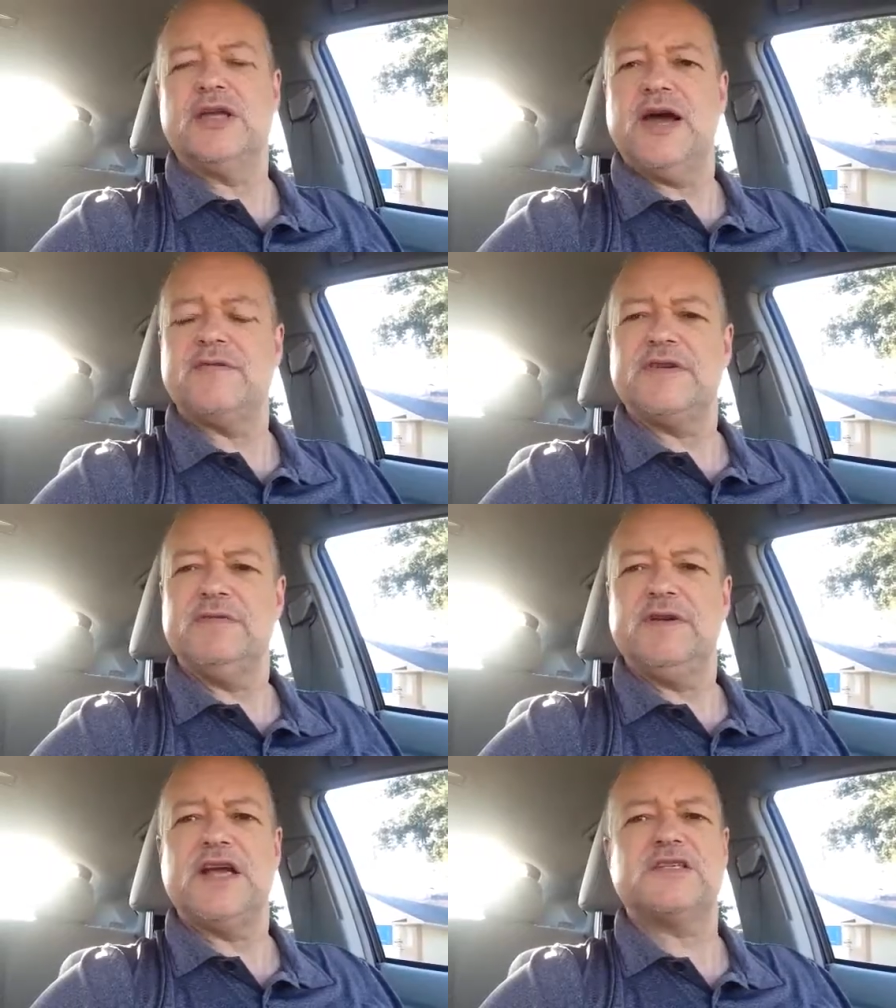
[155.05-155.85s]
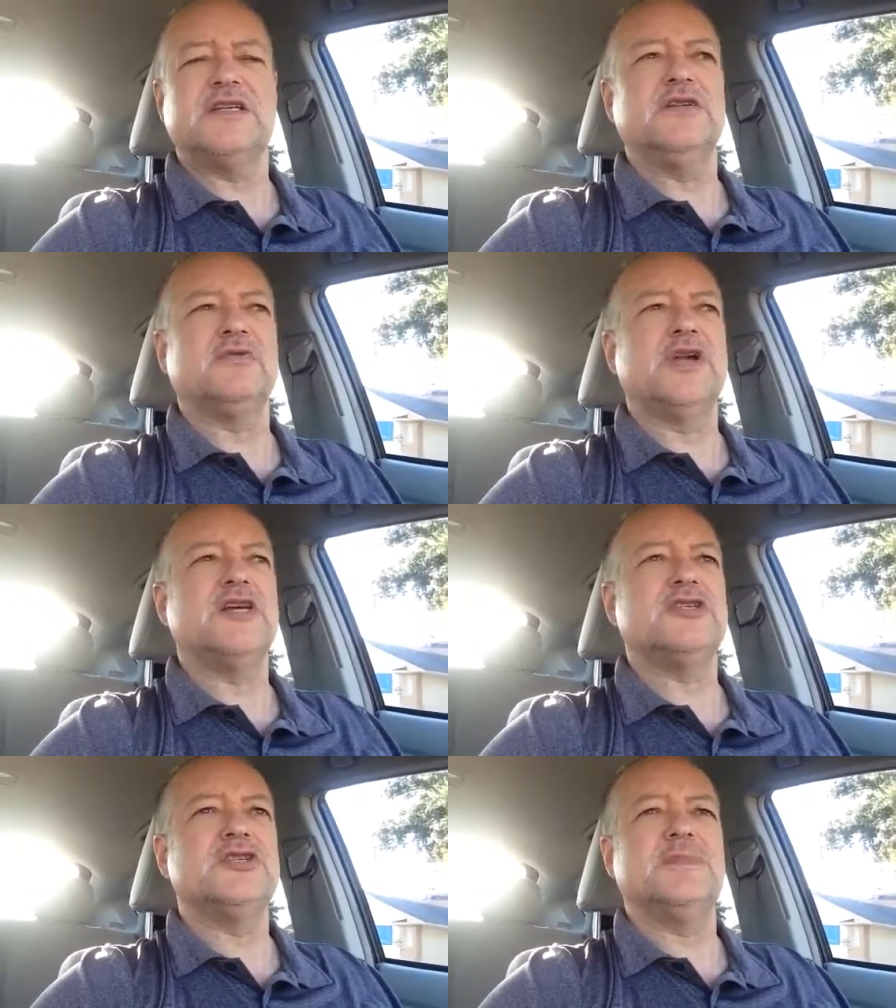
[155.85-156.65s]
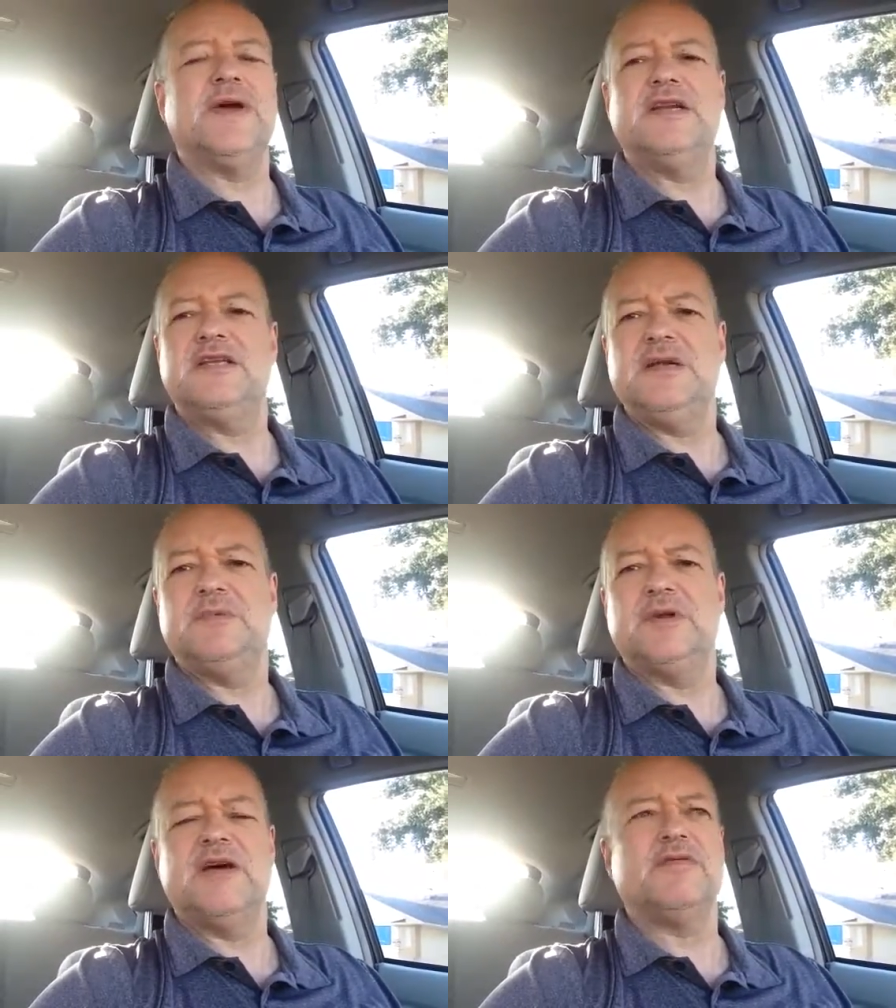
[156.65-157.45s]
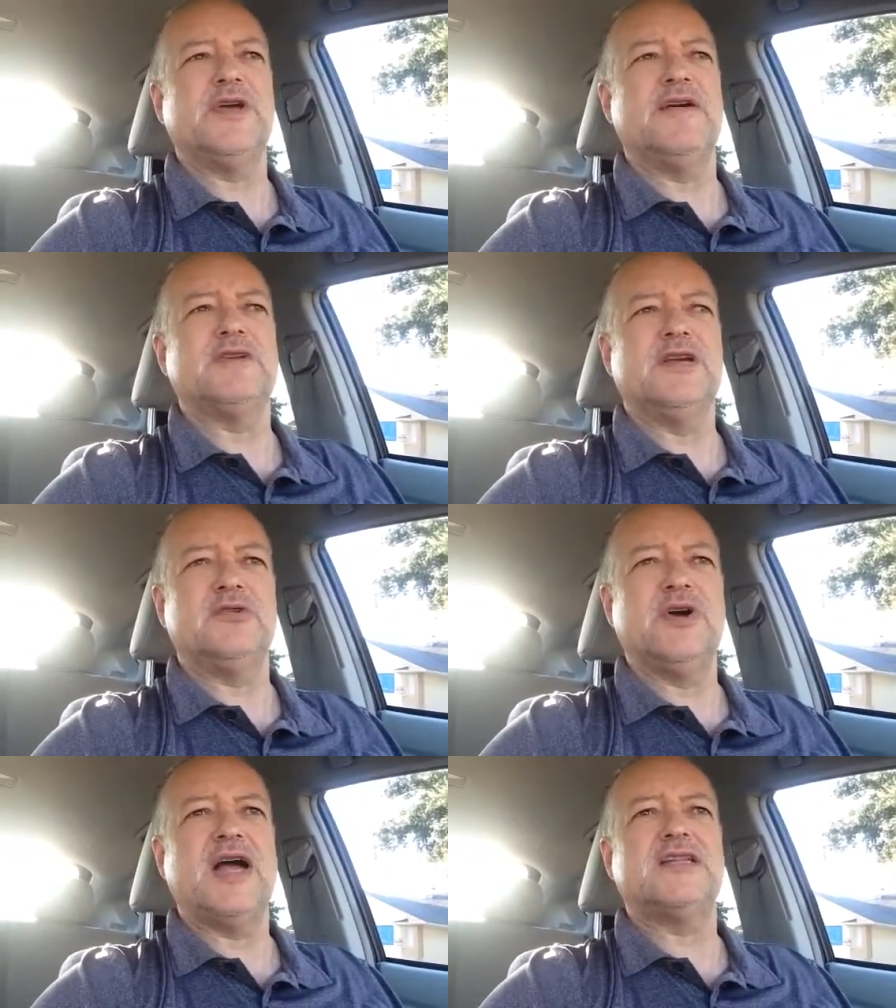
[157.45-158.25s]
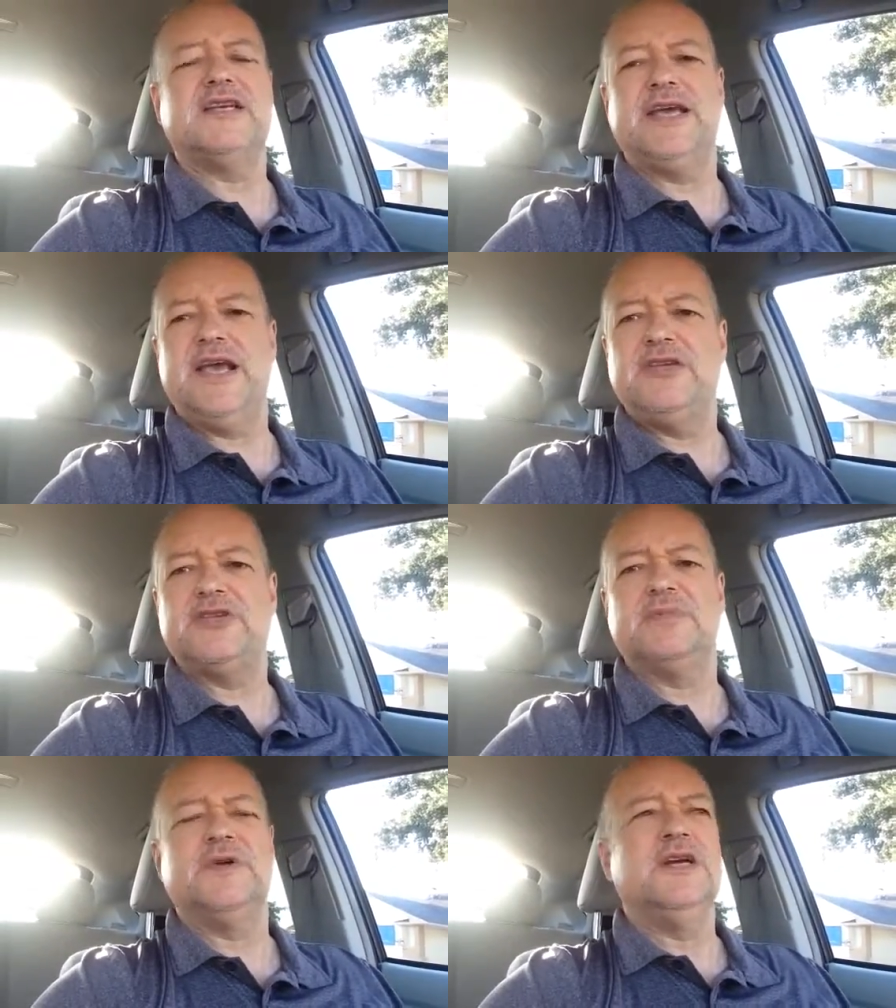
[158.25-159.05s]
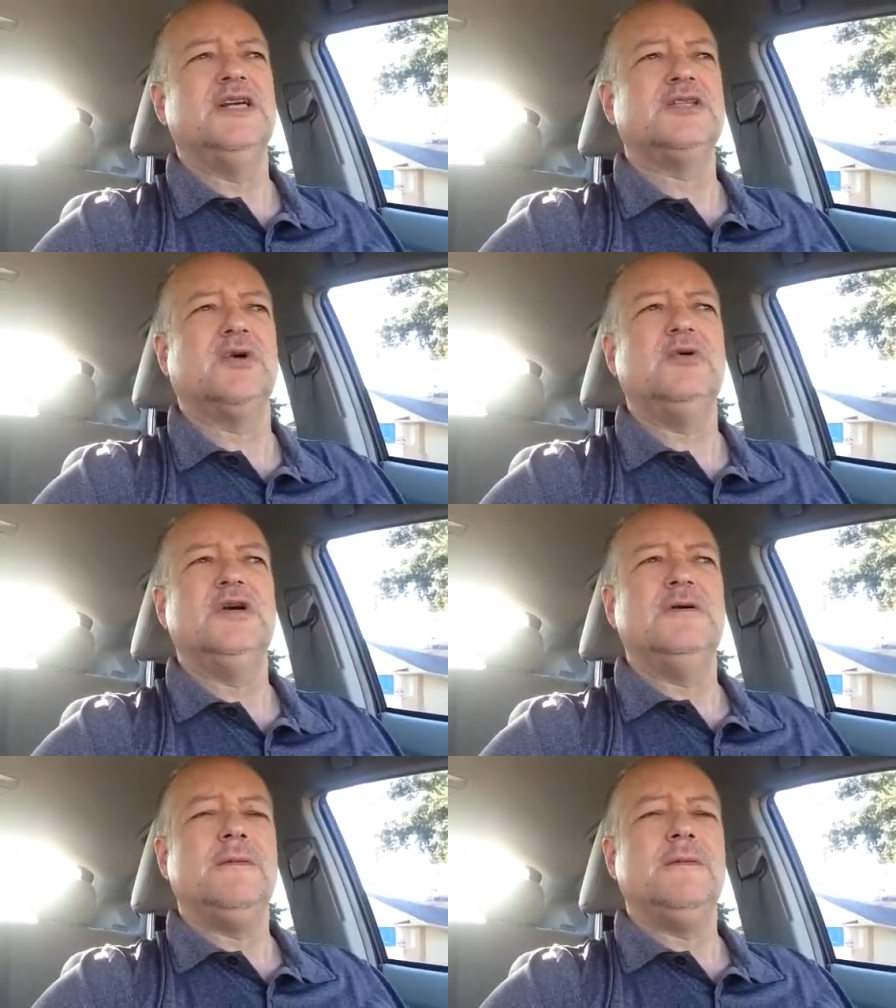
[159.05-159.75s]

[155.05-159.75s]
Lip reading: You have to invest in the relationship at a deeper level. You have to interact, engage so